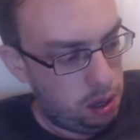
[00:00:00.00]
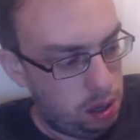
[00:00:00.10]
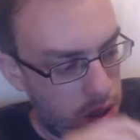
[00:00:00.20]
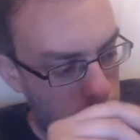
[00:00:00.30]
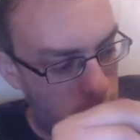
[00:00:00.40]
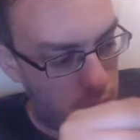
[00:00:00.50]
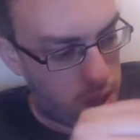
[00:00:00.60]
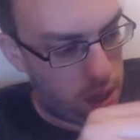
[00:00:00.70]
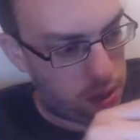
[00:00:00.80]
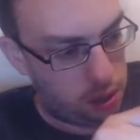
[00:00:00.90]
Yeah,
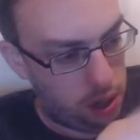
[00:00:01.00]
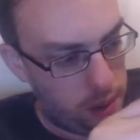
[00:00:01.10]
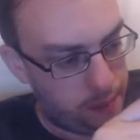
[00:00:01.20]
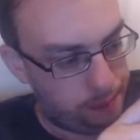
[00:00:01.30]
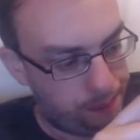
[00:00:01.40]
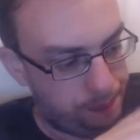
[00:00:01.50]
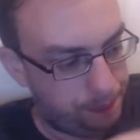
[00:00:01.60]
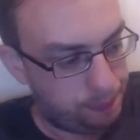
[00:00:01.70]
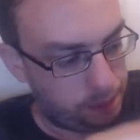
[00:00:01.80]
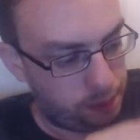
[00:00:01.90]
that's um,
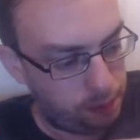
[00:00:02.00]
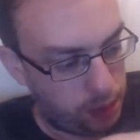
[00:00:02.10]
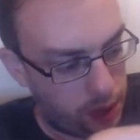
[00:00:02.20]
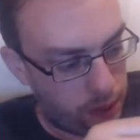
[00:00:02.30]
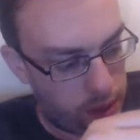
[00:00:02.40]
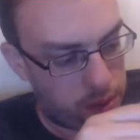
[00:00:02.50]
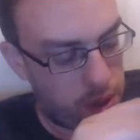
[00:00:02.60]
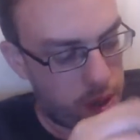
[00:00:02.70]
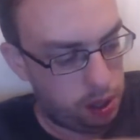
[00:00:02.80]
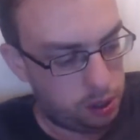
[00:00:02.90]
well, it's
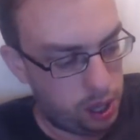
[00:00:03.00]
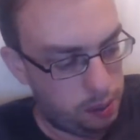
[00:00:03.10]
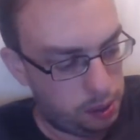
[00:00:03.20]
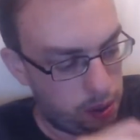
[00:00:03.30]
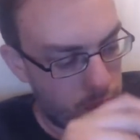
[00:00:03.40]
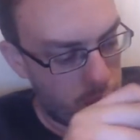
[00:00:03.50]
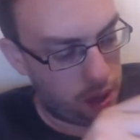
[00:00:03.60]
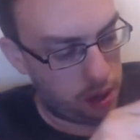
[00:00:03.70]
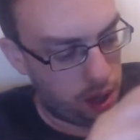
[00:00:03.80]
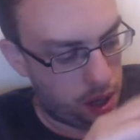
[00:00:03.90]
certainly the same as the one
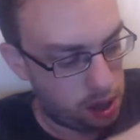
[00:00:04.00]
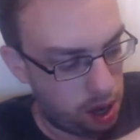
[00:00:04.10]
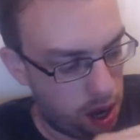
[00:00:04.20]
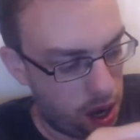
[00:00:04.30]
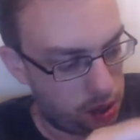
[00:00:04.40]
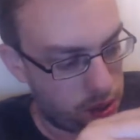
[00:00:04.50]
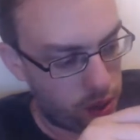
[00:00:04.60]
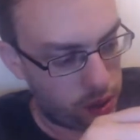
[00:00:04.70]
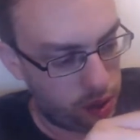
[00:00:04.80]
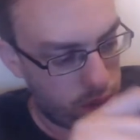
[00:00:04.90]
on the the last
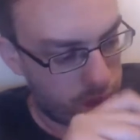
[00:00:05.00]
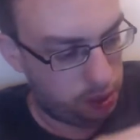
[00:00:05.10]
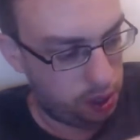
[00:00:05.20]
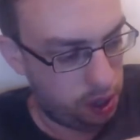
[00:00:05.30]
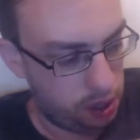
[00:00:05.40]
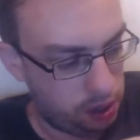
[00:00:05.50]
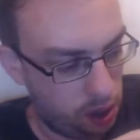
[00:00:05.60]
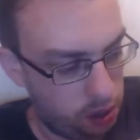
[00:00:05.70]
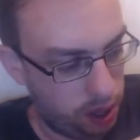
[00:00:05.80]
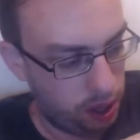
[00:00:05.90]
Quiksilver shirt I
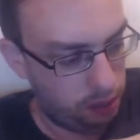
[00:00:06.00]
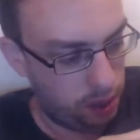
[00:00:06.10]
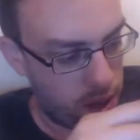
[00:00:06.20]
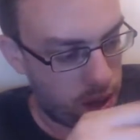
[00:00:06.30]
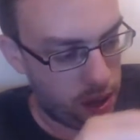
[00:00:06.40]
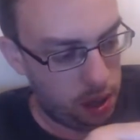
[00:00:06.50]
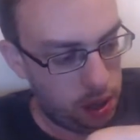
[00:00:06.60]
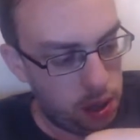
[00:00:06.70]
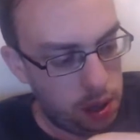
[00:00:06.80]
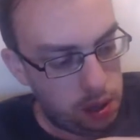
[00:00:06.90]
sold anyway,
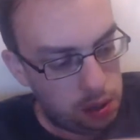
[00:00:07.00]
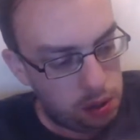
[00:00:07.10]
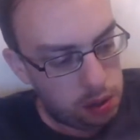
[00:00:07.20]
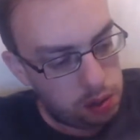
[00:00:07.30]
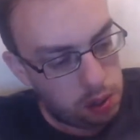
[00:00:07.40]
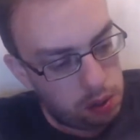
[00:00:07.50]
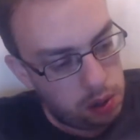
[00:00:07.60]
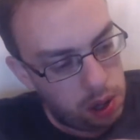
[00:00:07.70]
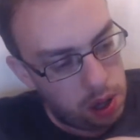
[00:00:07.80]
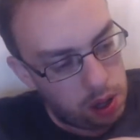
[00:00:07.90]
which was
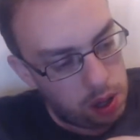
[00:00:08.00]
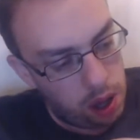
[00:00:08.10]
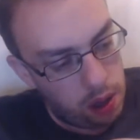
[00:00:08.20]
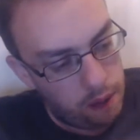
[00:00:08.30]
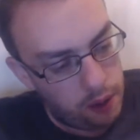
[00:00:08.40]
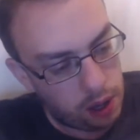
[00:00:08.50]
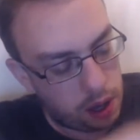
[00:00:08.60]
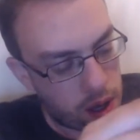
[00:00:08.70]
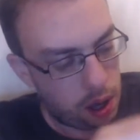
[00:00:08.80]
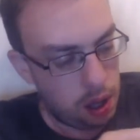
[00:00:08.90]
only the other day, I
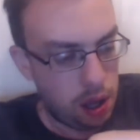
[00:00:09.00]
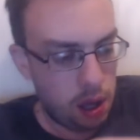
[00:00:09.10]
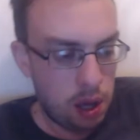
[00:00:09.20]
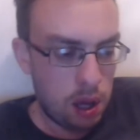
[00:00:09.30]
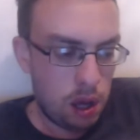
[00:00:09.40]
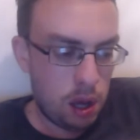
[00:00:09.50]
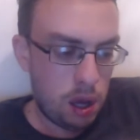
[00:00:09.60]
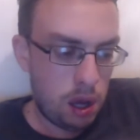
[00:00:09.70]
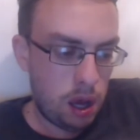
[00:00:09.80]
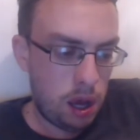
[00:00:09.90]
think.
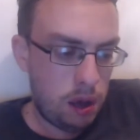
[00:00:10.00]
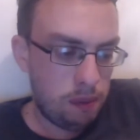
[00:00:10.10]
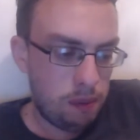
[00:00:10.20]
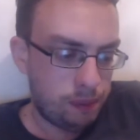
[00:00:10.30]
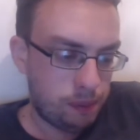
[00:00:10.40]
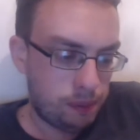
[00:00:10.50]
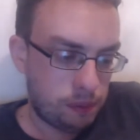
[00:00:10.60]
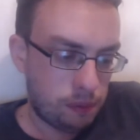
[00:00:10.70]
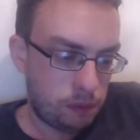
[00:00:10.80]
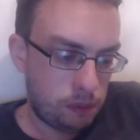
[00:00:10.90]
Um,
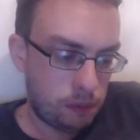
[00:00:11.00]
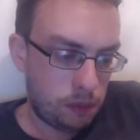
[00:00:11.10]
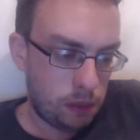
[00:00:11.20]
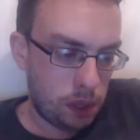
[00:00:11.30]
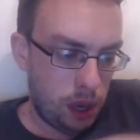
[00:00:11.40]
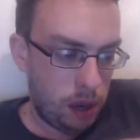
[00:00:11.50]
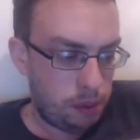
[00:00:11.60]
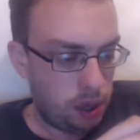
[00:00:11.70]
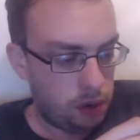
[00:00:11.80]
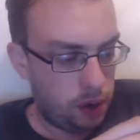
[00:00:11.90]
yeah, I'm
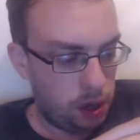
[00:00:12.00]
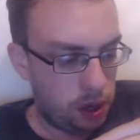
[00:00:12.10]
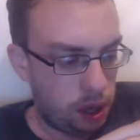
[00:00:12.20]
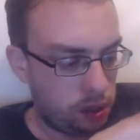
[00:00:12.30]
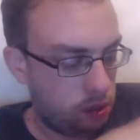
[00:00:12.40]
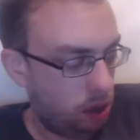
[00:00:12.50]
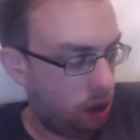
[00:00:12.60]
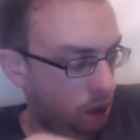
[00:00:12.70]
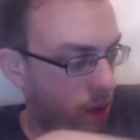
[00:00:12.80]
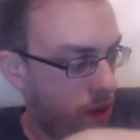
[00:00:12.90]
satisfied that that's a,
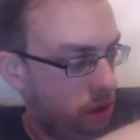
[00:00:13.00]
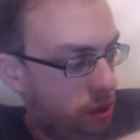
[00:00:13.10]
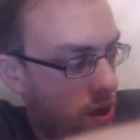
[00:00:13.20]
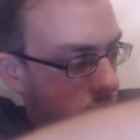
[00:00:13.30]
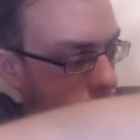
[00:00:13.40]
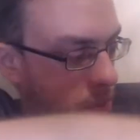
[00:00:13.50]
a real shirt.